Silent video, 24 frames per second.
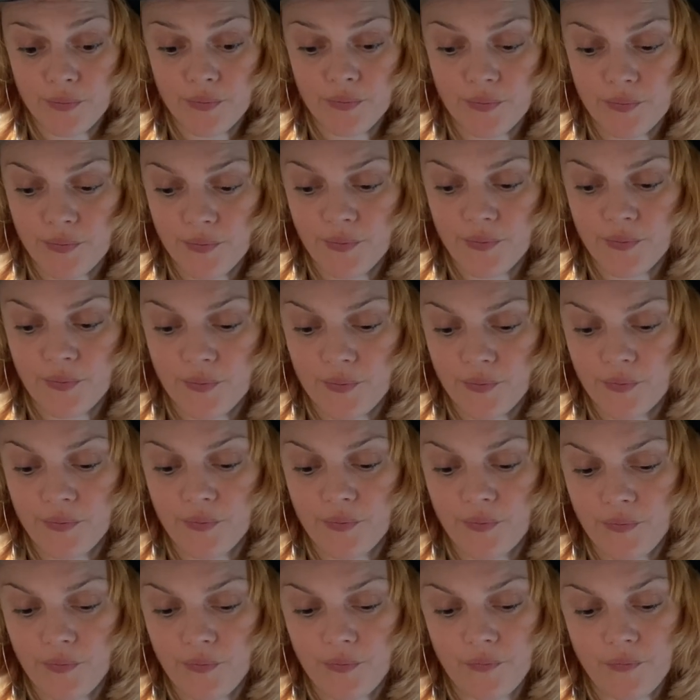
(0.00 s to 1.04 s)

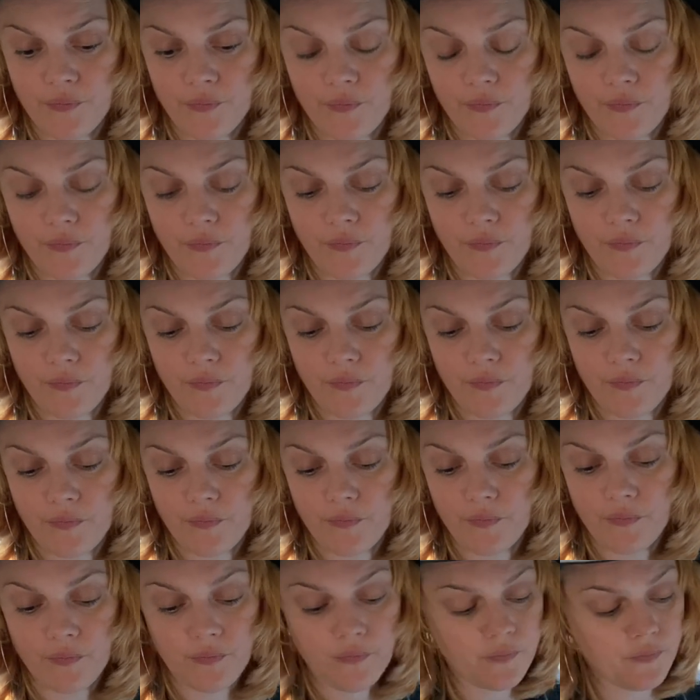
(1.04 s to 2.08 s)

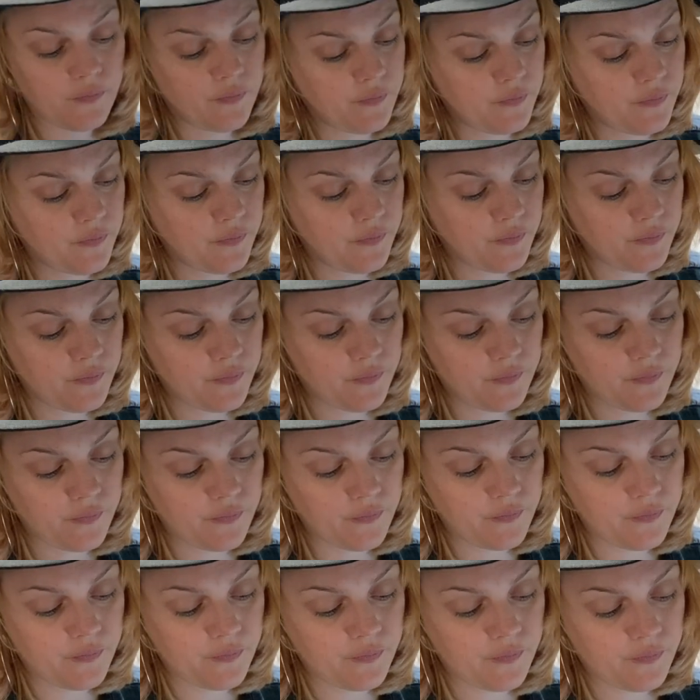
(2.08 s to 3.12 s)

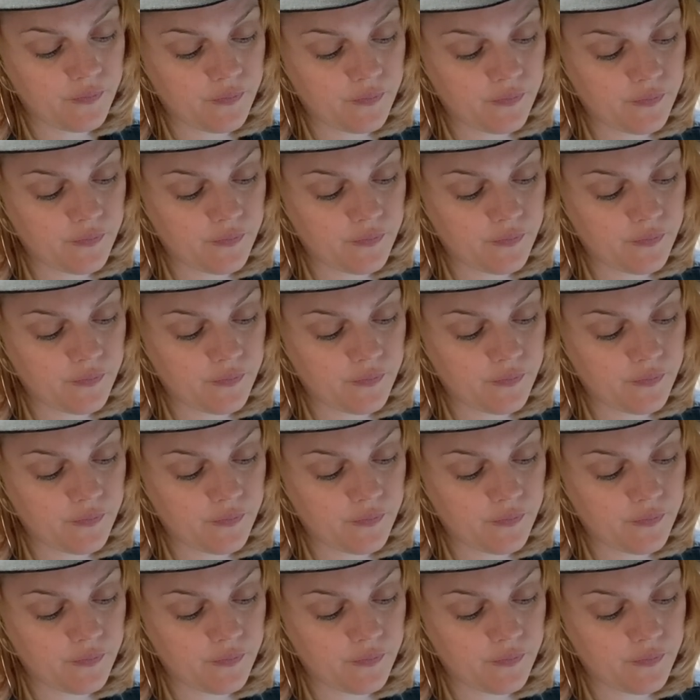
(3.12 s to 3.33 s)
No one is speaking in this clip.